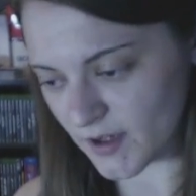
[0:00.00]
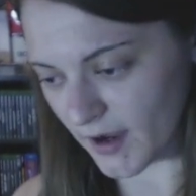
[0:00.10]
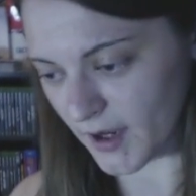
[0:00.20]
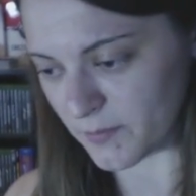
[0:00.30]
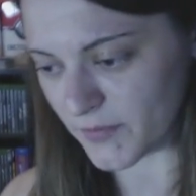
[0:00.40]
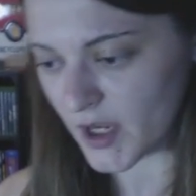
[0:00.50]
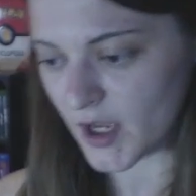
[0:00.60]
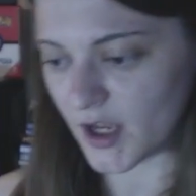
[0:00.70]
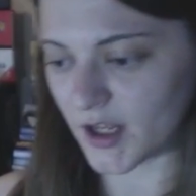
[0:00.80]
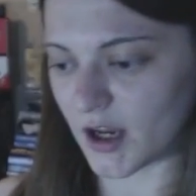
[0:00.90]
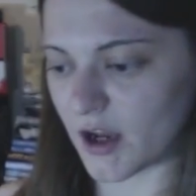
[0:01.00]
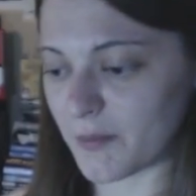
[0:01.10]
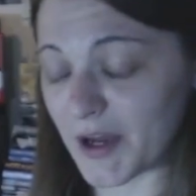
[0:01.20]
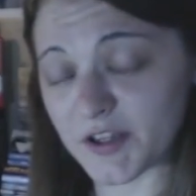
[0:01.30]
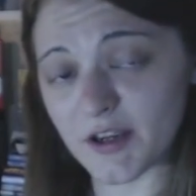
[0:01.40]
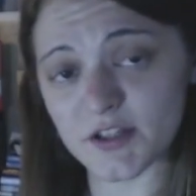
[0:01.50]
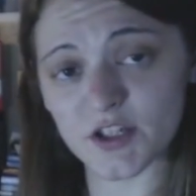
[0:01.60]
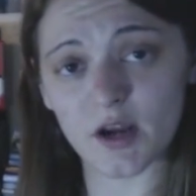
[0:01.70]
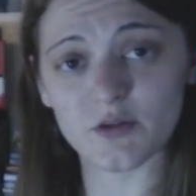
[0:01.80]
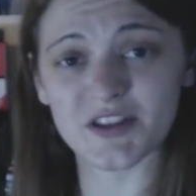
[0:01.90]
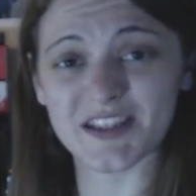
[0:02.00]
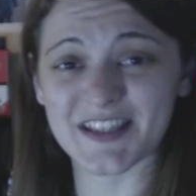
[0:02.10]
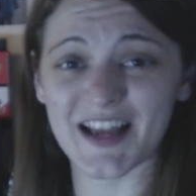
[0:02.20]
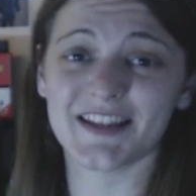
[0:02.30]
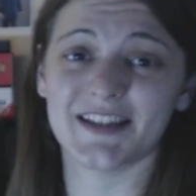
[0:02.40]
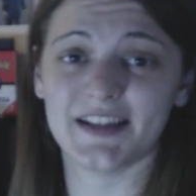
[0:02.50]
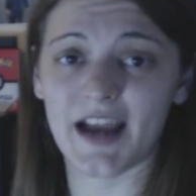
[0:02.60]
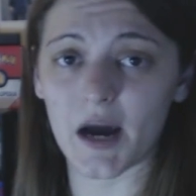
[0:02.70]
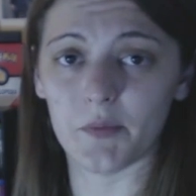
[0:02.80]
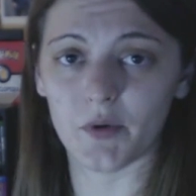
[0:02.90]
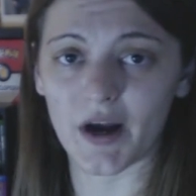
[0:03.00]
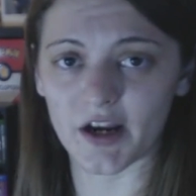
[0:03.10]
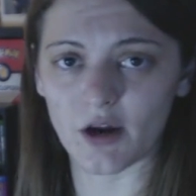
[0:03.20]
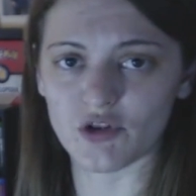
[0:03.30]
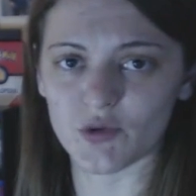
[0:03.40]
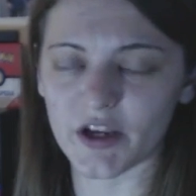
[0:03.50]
I didn't get to go to the Saturday car boot I go to.